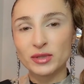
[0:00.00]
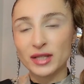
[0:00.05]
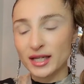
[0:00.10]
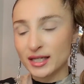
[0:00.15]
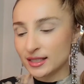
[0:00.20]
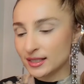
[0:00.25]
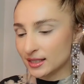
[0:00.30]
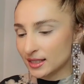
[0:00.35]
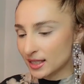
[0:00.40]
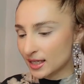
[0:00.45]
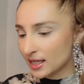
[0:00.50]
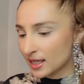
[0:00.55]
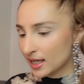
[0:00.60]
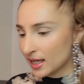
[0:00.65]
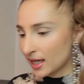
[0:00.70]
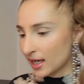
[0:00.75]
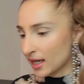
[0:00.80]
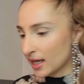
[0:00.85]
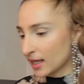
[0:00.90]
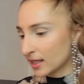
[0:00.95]
place,
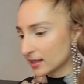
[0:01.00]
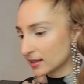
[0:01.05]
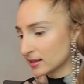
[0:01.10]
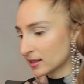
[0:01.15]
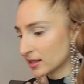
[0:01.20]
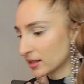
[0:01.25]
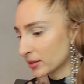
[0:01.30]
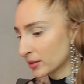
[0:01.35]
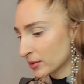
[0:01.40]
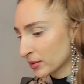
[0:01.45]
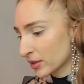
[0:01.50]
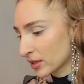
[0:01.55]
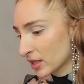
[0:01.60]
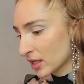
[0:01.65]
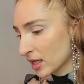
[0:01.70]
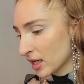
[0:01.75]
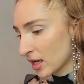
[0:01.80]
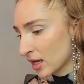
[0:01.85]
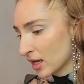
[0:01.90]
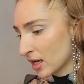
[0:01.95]
and
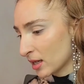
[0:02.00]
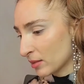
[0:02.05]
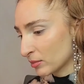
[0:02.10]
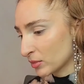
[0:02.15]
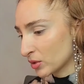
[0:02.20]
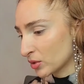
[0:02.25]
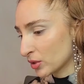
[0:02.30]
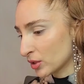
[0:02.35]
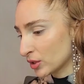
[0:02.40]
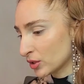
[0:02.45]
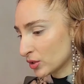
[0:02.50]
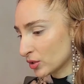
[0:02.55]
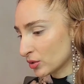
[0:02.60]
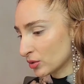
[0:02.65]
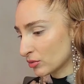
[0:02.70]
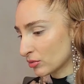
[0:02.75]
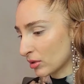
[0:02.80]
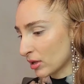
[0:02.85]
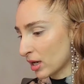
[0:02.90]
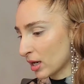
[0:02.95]
I'm going to
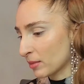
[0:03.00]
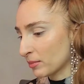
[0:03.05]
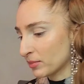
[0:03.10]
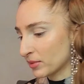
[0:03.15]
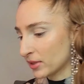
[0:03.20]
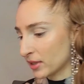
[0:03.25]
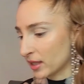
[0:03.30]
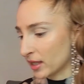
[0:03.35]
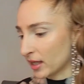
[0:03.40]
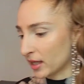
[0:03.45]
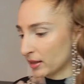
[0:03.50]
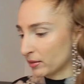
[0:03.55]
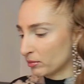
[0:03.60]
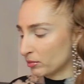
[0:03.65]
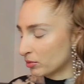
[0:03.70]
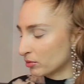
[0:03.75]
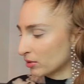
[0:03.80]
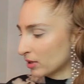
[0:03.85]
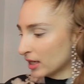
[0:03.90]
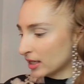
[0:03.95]
grab the
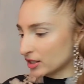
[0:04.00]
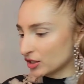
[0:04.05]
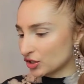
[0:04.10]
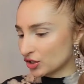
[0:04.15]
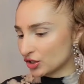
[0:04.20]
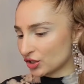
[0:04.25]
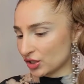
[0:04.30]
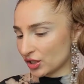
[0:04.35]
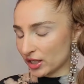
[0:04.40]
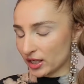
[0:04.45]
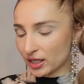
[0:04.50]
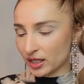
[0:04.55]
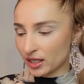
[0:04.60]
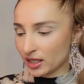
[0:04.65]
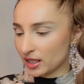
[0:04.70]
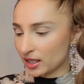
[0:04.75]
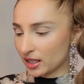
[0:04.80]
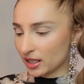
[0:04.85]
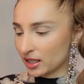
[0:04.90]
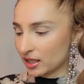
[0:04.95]
brush,
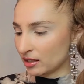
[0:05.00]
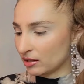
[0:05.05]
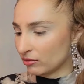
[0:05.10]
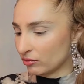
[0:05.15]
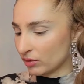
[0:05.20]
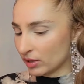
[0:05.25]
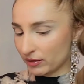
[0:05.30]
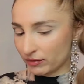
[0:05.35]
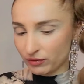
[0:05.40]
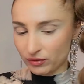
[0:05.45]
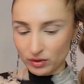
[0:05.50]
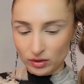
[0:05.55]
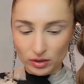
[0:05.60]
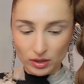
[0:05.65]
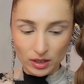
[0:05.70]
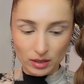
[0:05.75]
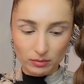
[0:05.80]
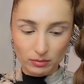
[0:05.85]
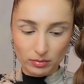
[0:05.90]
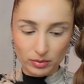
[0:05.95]
refer
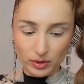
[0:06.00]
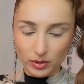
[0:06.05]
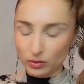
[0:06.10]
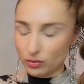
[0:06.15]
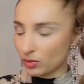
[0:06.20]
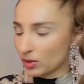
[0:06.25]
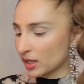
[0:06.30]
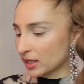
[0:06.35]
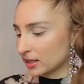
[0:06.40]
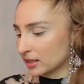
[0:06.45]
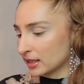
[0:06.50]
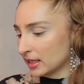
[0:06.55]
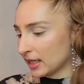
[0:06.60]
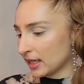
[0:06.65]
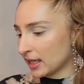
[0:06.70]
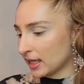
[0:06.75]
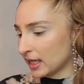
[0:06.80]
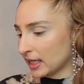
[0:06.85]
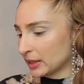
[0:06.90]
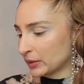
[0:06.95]
number 1,
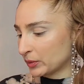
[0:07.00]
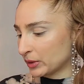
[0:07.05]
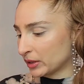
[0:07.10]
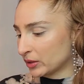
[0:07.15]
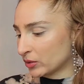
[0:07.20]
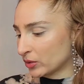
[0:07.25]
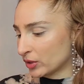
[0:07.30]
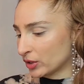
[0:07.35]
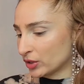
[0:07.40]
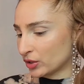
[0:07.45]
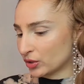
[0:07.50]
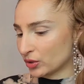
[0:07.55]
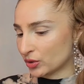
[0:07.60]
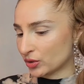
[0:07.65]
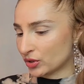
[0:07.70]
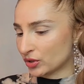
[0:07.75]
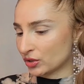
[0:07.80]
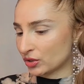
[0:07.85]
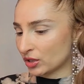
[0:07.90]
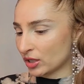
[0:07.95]
and we're going to
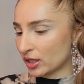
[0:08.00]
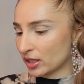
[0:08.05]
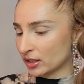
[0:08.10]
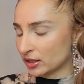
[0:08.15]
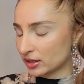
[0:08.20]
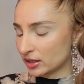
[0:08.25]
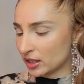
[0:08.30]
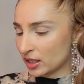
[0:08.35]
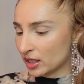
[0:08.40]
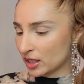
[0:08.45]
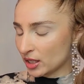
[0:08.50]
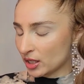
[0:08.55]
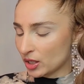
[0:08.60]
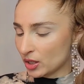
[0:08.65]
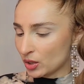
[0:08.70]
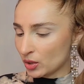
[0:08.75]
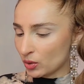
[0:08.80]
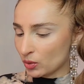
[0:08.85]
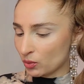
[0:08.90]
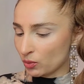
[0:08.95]
start
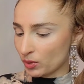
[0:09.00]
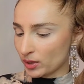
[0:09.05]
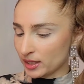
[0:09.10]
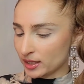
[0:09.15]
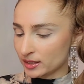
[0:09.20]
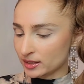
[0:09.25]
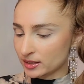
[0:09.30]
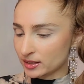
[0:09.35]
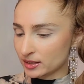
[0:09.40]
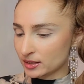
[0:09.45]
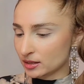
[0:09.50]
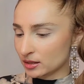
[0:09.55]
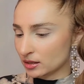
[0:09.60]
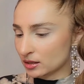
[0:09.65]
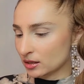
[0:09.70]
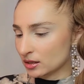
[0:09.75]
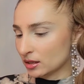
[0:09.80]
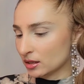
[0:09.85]
with